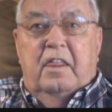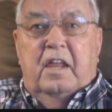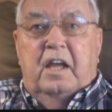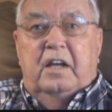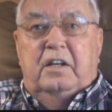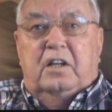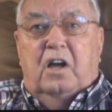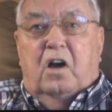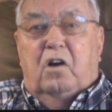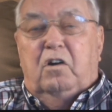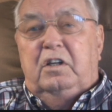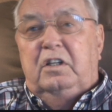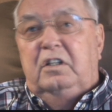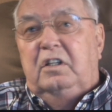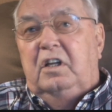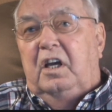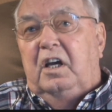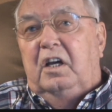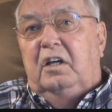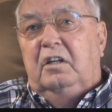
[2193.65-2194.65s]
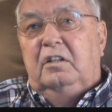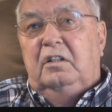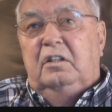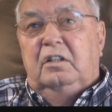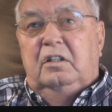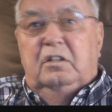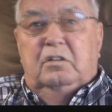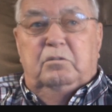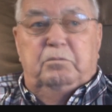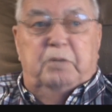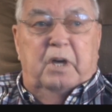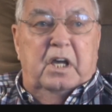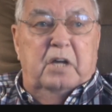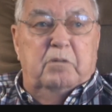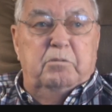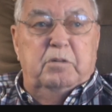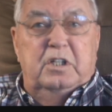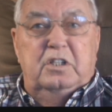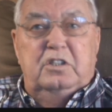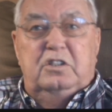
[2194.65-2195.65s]
They talking now.
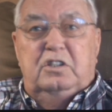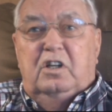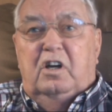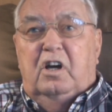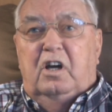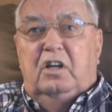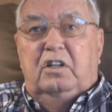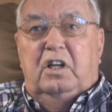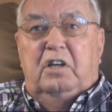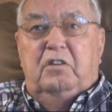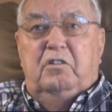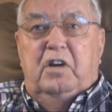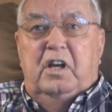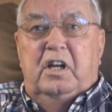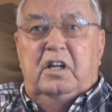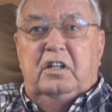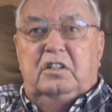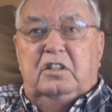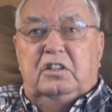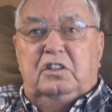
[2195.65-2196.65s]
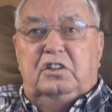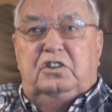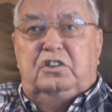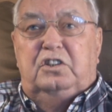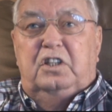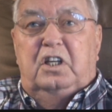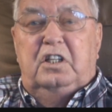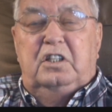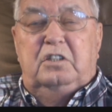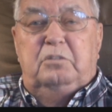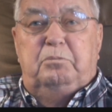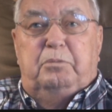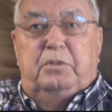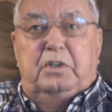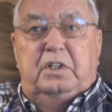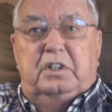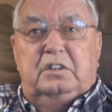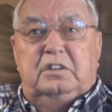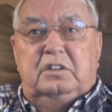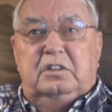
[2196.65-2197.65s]
Panman and John, they ready to exchange
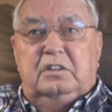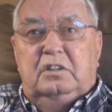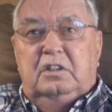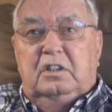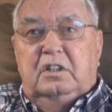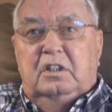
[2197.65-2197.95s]
prisoners.